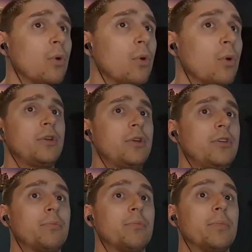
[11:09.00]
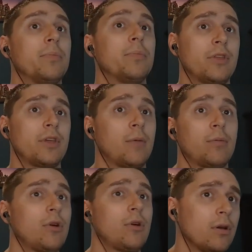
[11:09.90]
nobody has even been able to
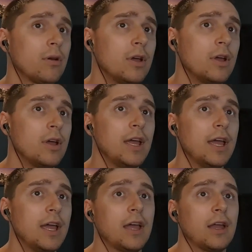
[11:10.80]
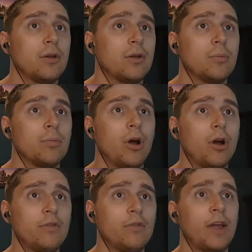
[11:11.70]
make it to the center of the labyrinth,
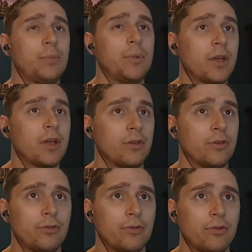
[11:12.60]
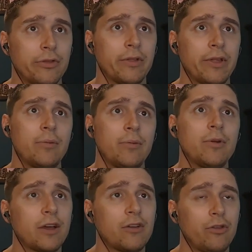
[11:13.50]
which is why nobody's bonded with the
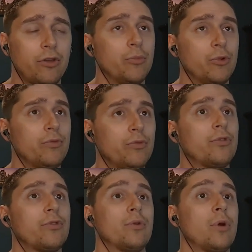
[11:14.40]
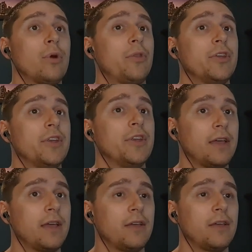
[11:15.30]
Khepra. And
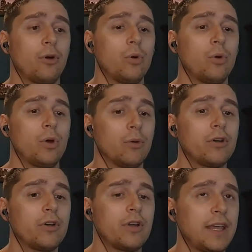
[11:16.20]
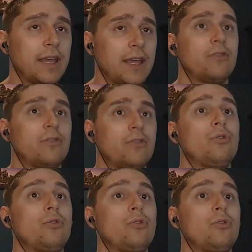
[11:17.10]
part of that is because the
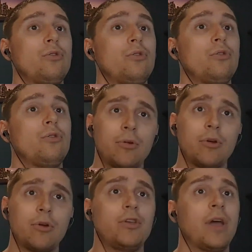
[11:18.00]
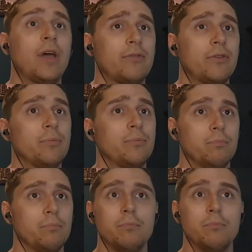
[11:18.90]
labyrinth actually moves throughout the
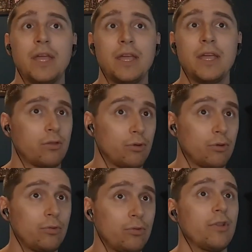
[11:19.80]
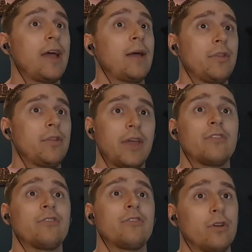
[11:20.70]
day. So in order to get
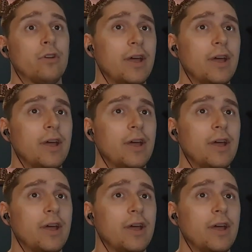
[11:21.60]
to